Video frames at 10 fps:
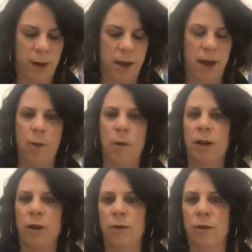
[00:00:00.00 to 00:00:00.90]
But I want
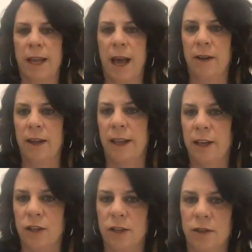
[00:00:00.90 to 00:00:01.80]
to go through the
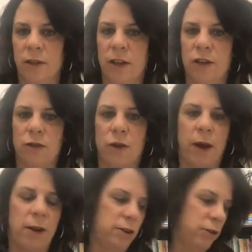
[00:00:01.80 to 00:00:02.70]
calculations so that you know
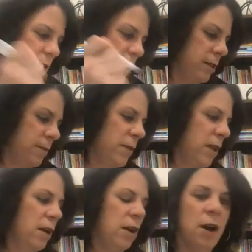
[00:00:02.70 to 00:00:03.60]
how to do this.
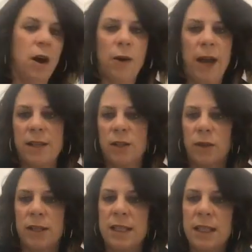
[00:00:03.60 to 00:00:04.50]
Okay, so
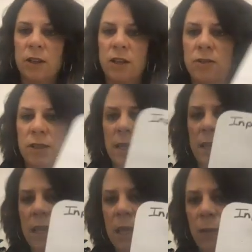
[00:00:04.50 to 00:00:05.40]
we're still
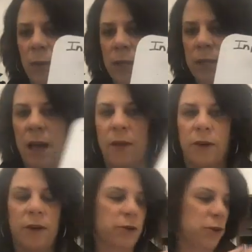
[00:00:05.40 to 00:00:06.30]
using inputs,
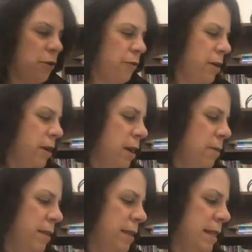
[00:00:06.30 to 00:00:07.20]
other goes over,
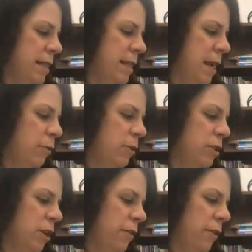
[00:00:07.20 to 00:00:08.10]
but this time we're
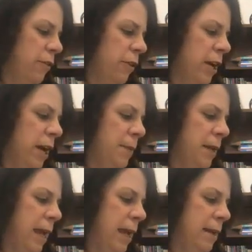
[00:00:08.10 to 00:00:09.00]
solving for
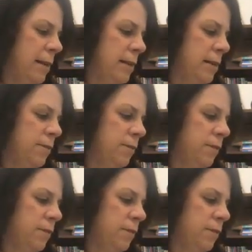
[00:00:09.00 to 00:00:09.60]
cupcakes.